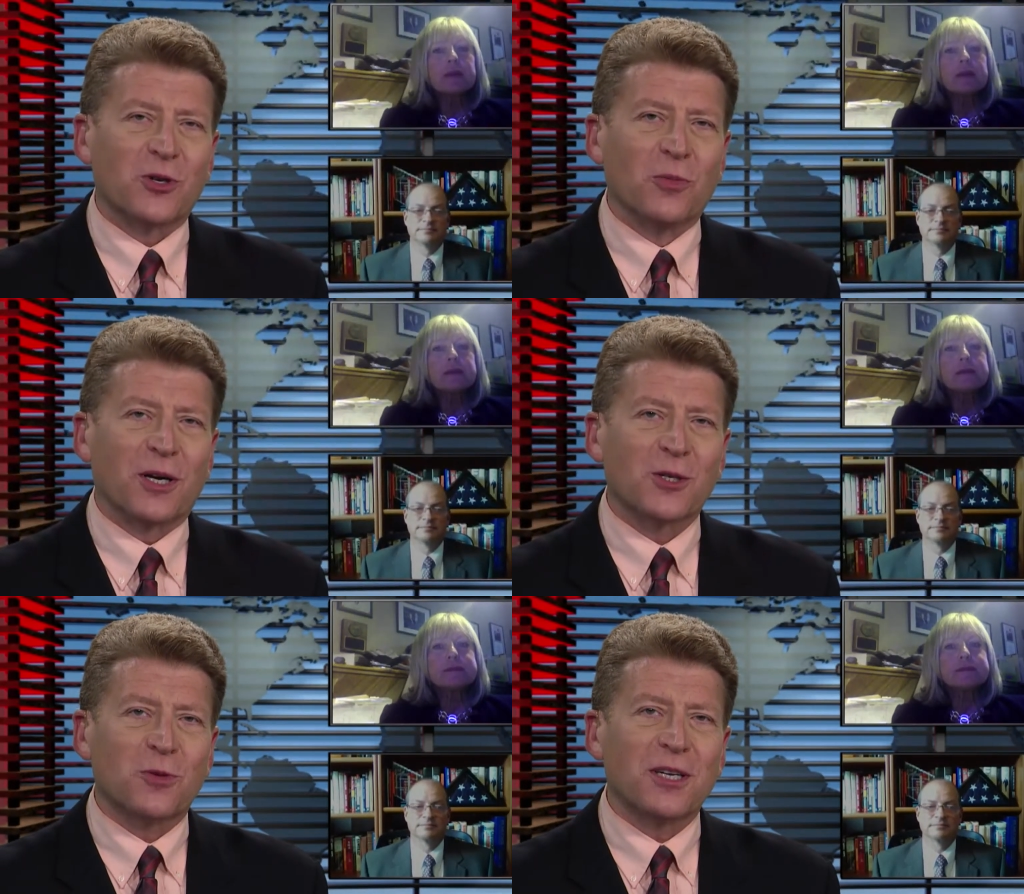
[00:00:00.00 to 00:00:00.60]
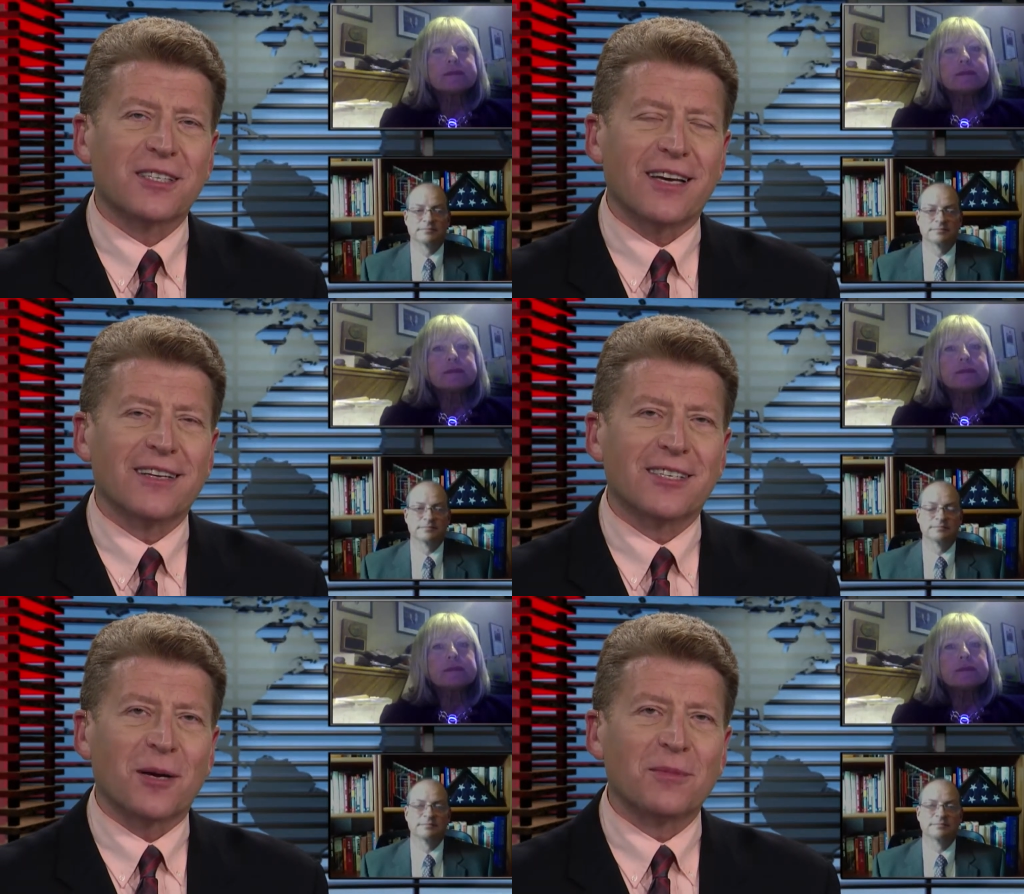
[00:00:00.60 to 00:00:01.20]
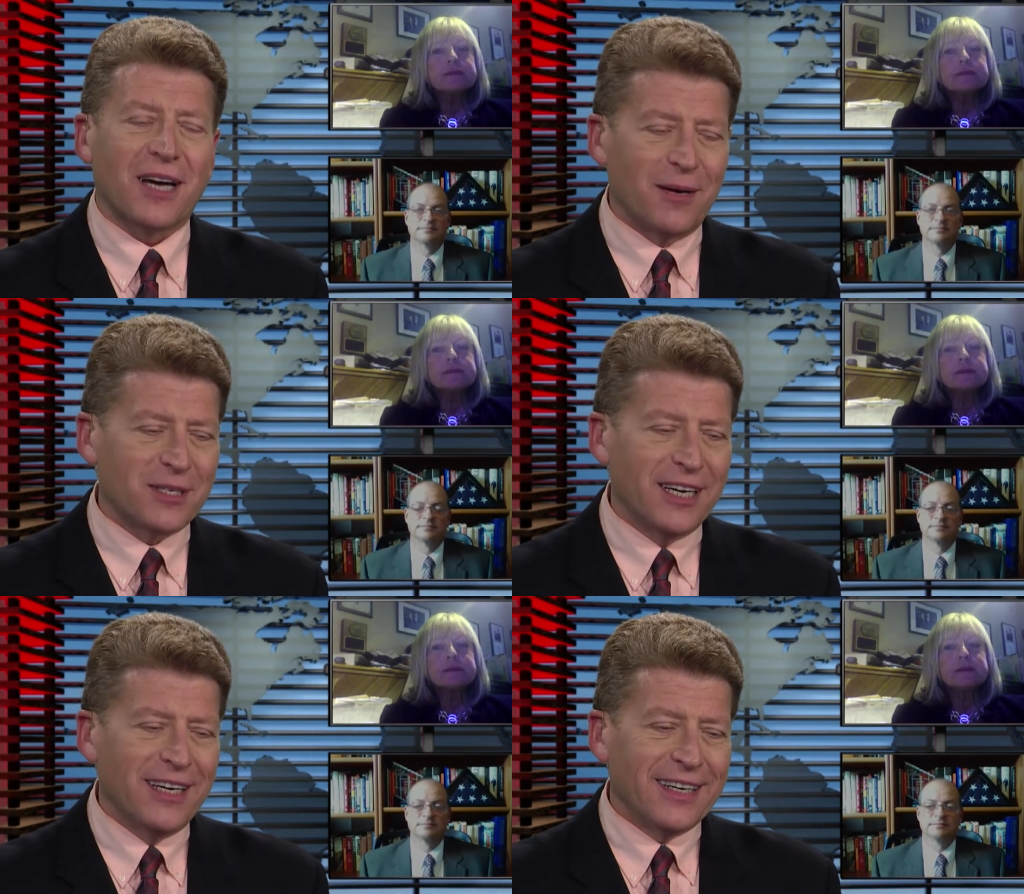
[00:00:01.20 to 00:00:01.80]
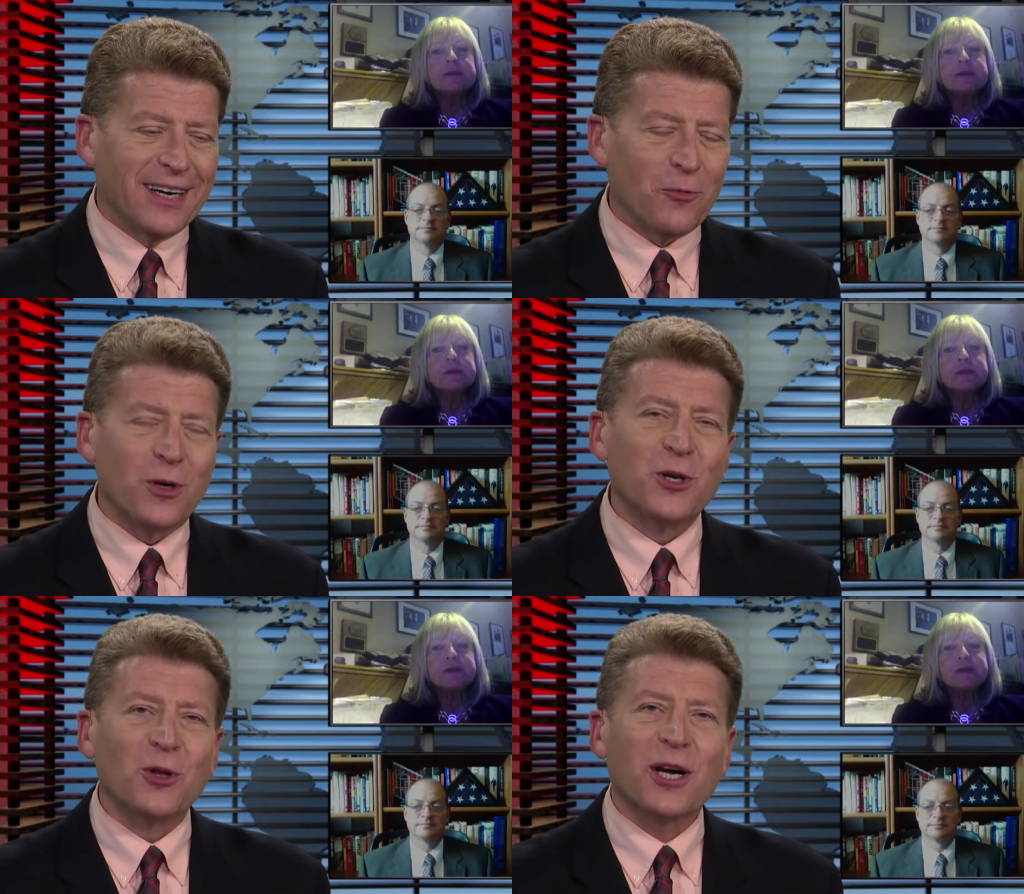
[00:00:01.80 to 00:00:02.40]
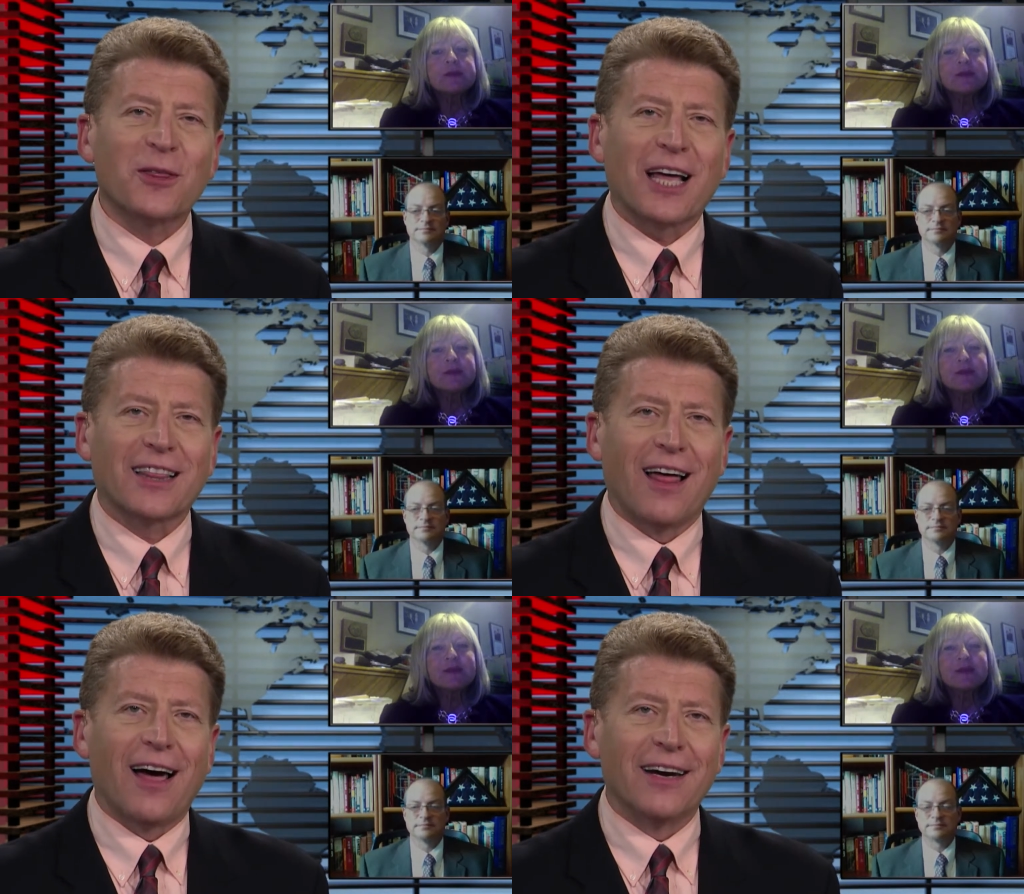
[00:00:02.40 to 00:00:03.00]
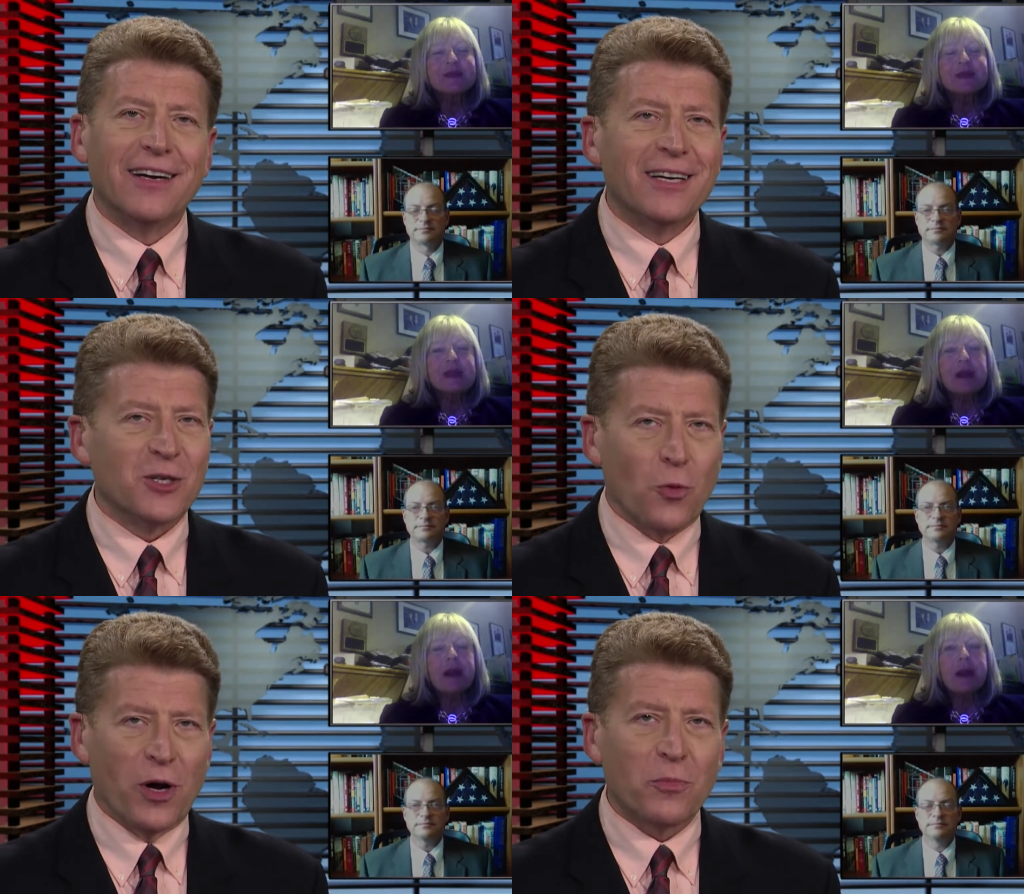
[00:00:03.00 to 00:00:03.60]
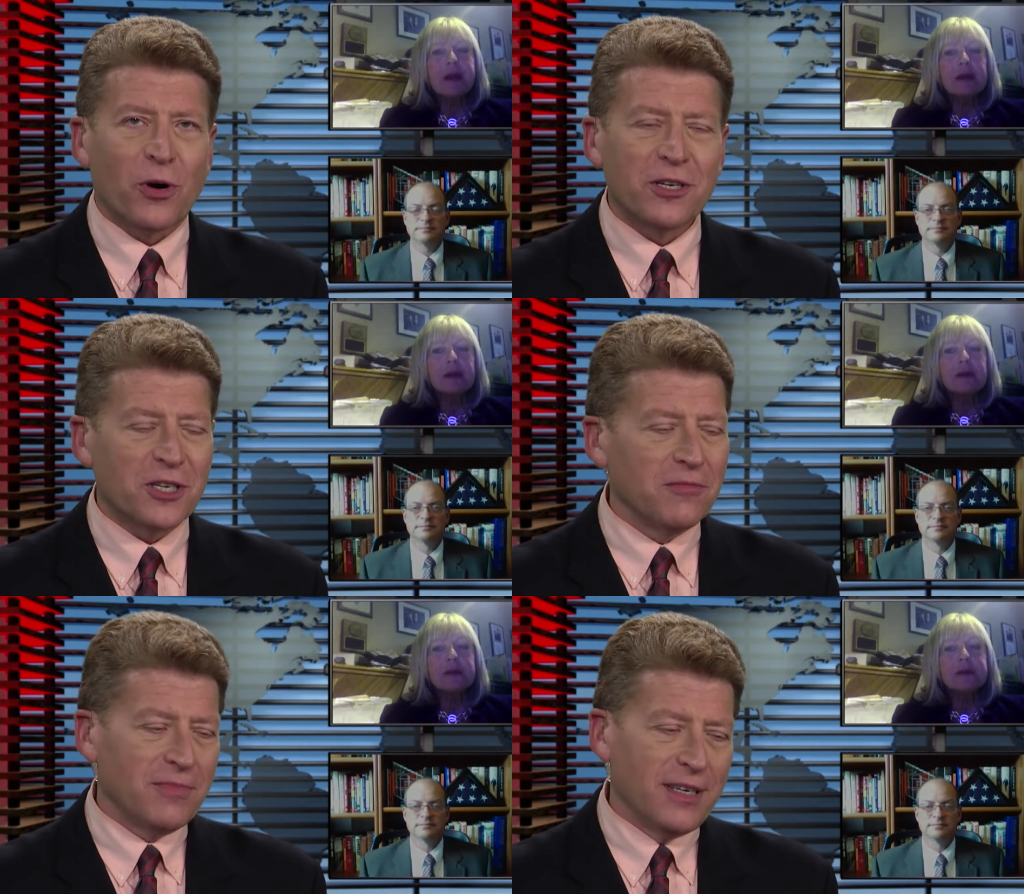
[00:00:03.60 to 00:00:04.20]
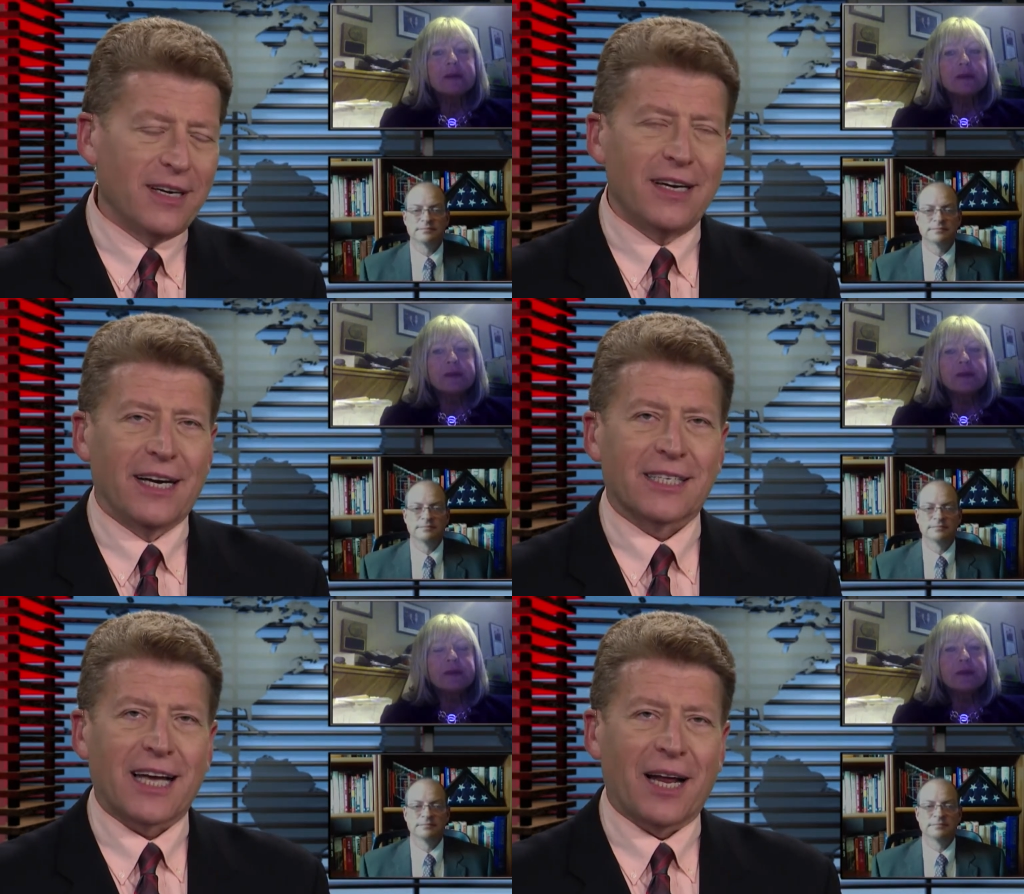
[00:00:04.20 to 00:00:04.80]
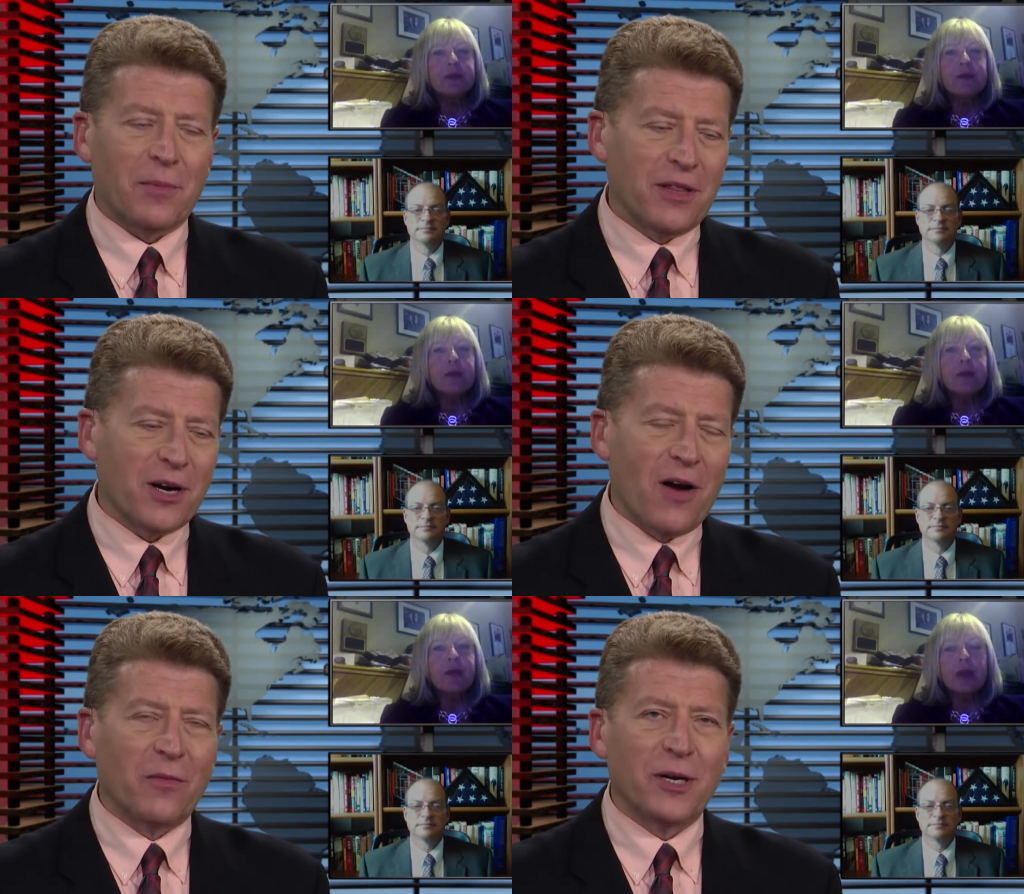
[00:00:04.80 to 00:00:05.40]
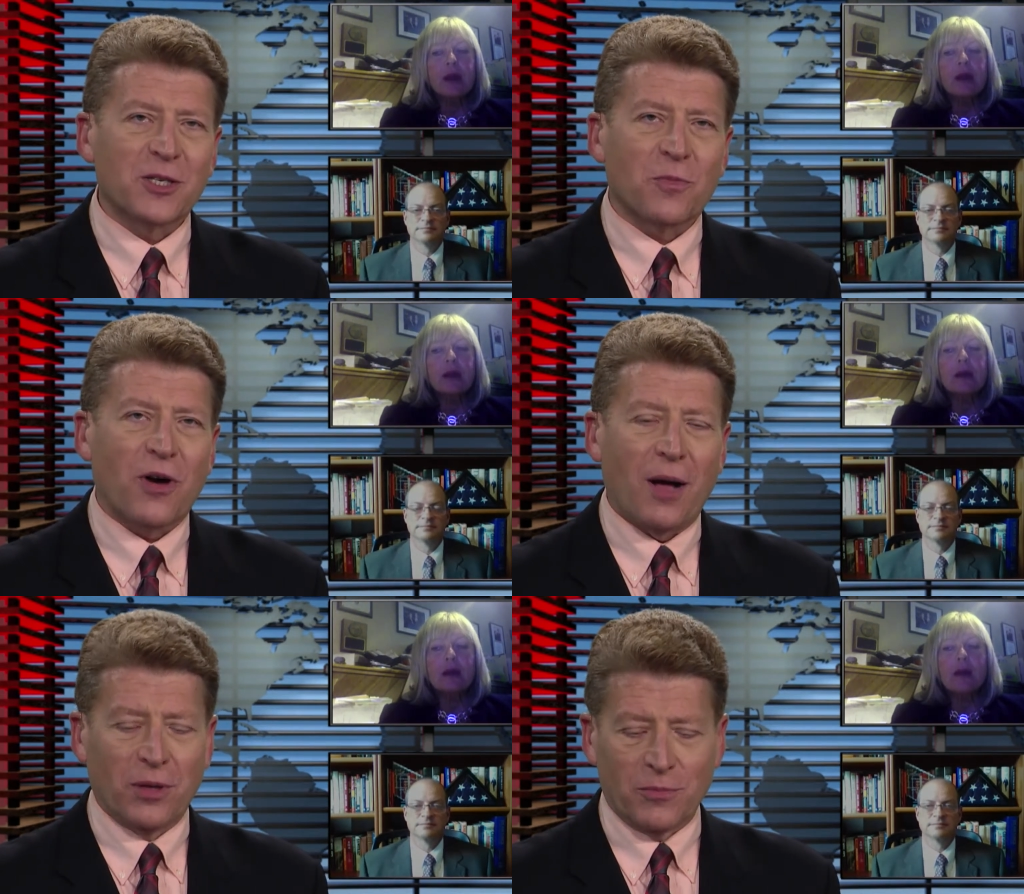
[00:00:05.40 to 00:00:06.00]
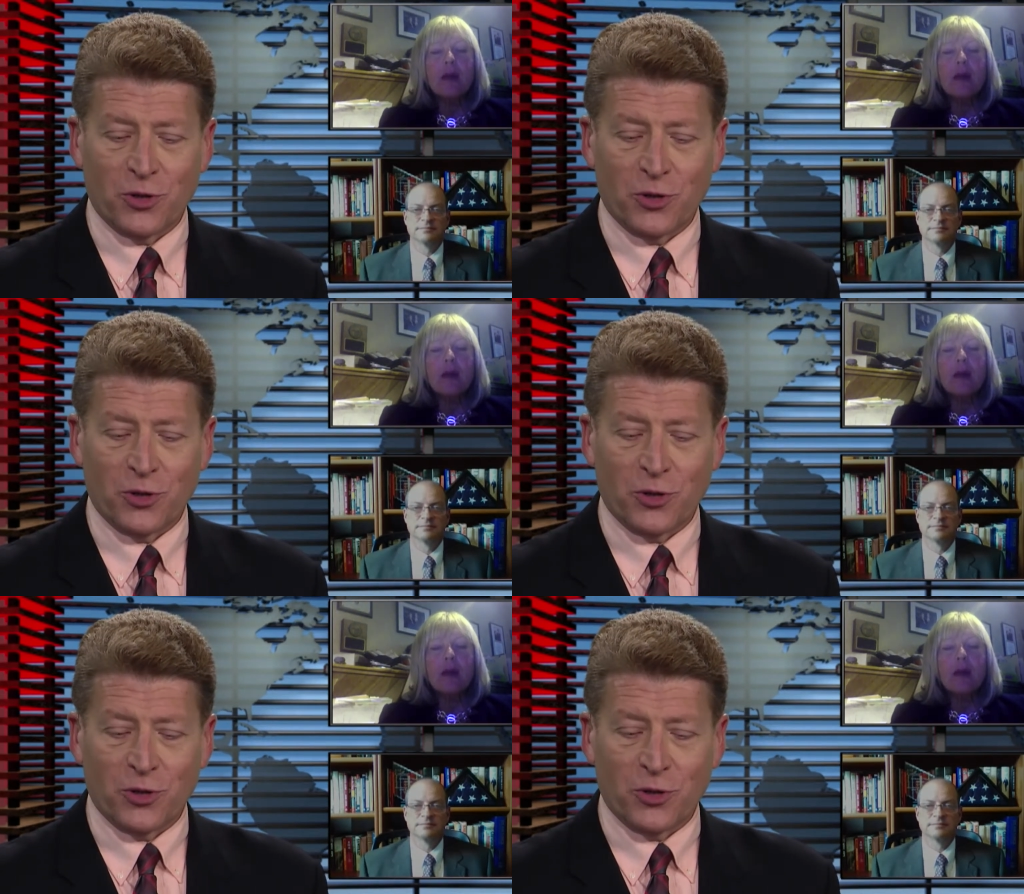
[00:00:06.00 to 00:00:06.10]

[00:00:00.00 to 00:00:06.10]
Speaker 1: two? Because when you say that sometimes uh, when you look at that line, to one person, it's got to be the government is a problem.